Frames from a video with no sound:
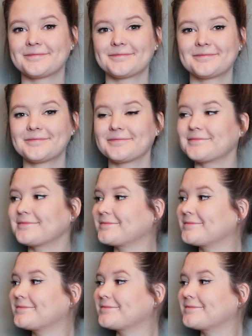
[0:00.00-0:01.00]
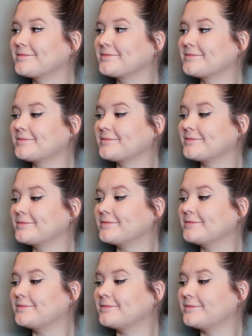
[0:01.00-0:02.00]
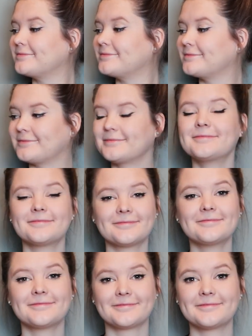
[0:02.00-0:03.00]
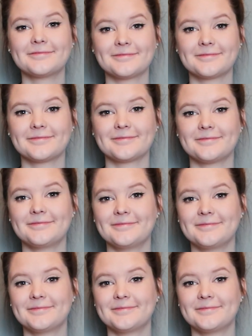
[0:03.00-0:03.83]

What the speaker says: No words are spoken by the person on screen.